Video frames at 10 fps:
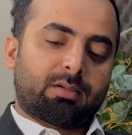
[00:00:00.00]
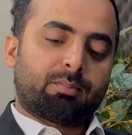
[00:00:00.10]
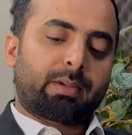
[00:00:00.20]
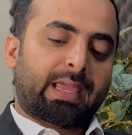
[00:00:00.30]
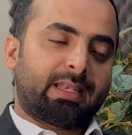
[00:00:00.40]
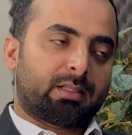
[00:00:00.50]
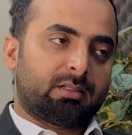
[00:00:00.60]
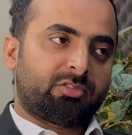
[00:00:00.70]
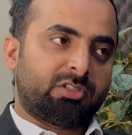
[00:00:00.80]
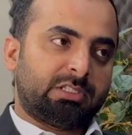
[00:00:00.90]

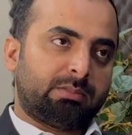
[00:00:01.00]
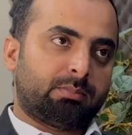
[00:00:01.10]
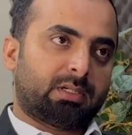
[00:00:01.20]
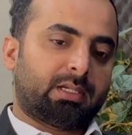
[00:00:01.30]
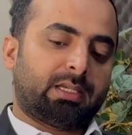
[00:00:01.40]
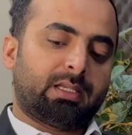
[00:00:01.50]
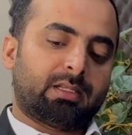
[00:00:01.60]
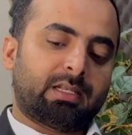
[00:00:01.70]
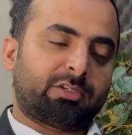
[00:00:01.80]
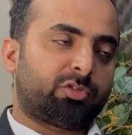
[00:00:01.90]
mechanical team and
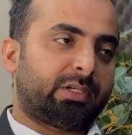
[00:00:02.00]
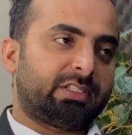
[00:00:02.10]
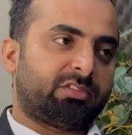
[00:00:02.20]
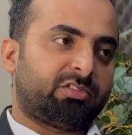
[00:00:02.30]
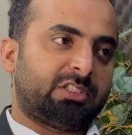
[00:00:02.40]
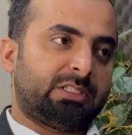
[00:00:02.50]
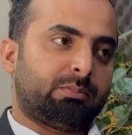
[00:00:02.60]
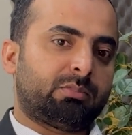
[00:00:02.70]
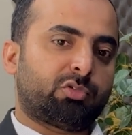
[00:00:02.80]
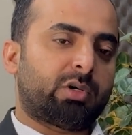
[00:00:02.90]
electronics
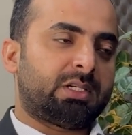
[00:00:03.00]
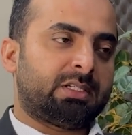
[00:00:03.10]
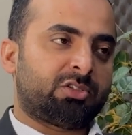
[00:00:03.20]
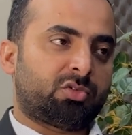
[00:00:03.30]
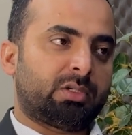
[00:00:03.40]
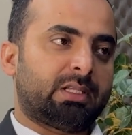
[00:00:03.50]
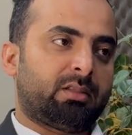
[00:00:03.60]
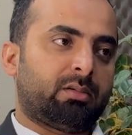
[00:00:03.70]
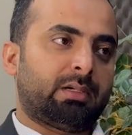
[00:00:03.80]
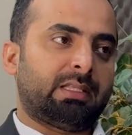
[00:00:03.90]
team coordinate
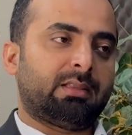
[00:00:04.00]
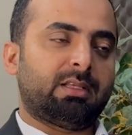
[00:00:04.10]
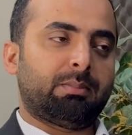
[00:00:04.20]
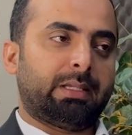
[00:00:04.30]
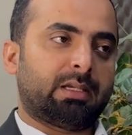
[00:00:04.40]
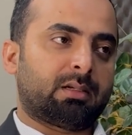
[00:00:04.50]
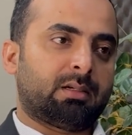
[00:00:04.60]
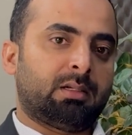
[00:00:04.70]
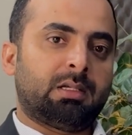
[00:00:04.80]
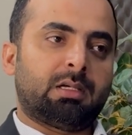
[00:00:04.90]
together and they make
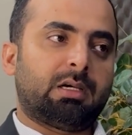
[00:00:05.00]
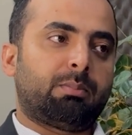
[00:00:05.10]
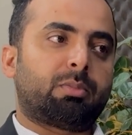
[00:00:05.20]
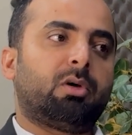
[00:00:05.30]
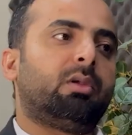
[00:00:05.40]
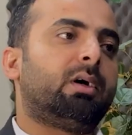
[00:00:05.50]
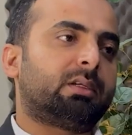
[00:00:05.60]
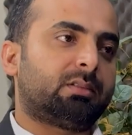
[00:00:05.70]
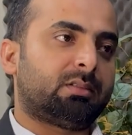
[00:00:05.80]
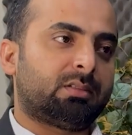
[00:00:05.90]
a
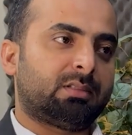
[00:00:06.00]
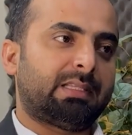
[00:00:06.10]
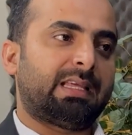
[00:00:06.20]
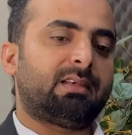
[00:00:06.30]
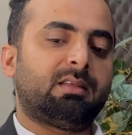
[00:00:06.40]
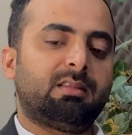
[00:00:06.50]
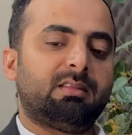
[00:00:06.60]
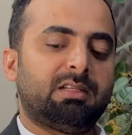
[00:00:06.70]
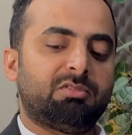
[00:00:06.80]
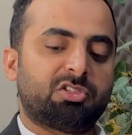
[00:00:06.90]
product that
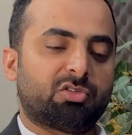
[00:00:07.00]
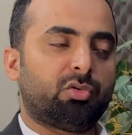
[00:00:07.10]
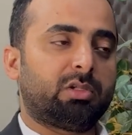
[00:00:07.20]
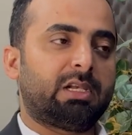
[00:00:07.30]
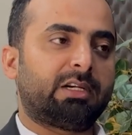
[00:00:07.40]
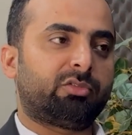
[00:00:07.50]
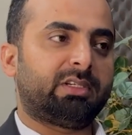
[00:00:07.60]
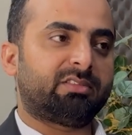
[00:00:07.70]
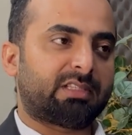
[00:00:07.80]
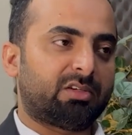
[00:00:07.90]
in which whole
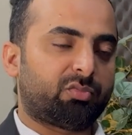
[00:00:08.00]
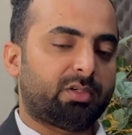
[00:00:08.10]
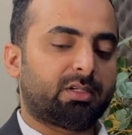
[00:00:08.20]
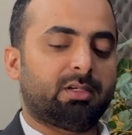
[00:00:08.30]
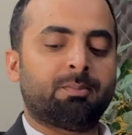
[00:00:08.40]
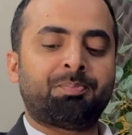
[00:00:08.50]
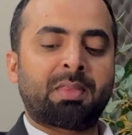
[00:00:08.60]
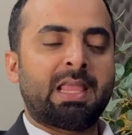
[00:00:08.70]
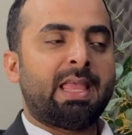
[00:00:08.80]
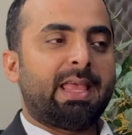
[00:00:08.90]
electronics can fit in.
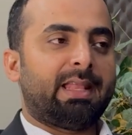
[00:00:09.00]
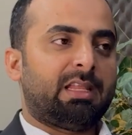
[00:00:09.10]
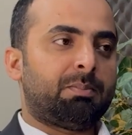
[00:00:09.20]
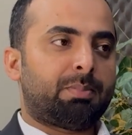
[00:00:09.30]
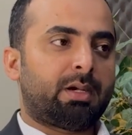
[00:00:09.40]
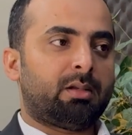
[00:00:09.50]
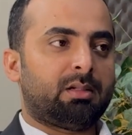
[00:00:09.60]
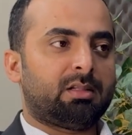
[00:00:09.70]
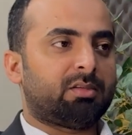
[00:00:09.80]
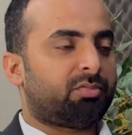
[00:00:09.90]
And in
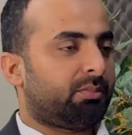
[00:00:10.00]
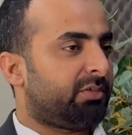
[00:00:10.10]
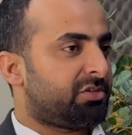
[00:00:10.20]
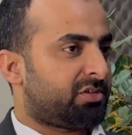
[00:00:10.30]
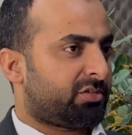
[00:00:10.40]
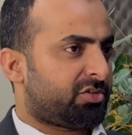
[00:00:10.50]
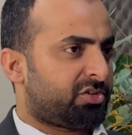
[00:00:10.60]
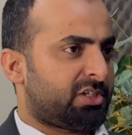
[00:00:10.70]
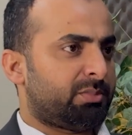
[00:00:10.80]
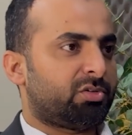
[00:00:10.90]
parallel, the firmware
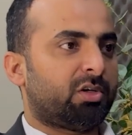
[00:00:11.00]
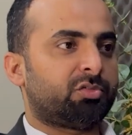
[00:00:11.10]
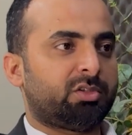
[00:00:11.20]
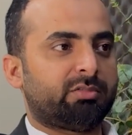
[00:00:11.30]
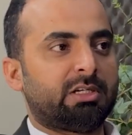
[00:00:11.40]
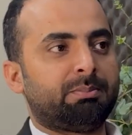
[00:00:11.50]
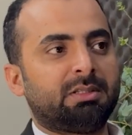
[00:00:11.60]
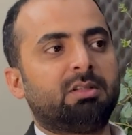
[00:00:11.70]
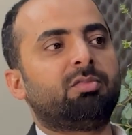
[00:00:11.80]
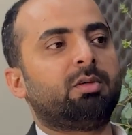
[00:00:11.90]
team is also
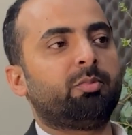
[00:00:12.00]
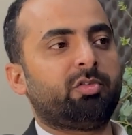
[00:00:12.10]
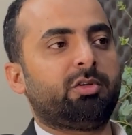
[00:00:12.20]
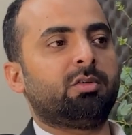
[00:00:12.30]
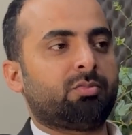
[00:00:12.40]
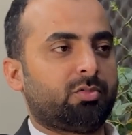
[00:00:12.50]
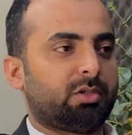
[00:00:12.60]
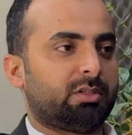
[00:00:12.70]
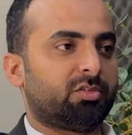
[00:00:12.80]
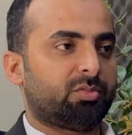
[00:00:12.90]
developing the firmware
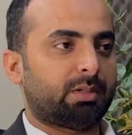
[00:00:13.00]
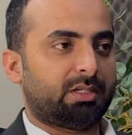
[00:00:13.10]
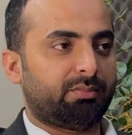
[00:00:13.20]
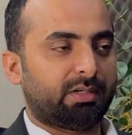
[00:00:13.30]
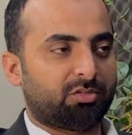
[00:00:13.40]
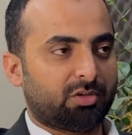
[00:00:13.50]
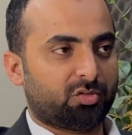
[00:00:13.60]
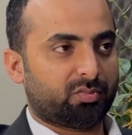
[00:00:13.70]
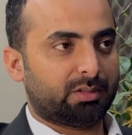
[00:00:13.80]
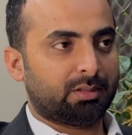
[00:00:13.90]
for the smart device
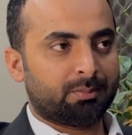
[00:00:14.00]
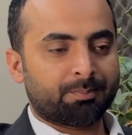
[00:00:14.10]
as well.